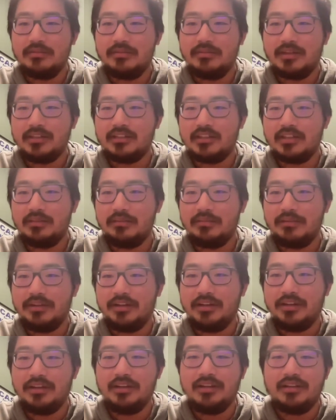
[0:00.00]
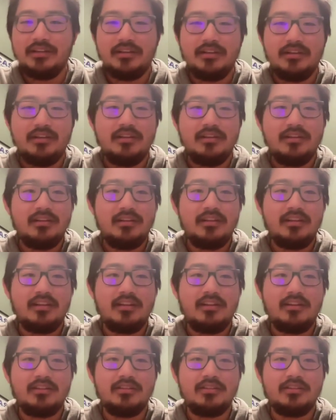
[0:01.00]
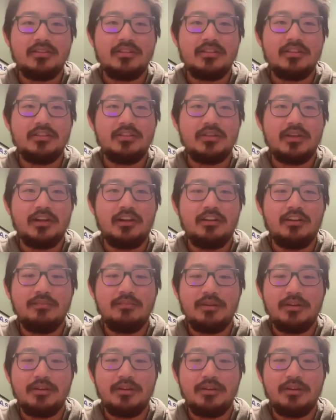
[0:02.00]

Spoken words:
But I shared PD, and then I also shared Drauve.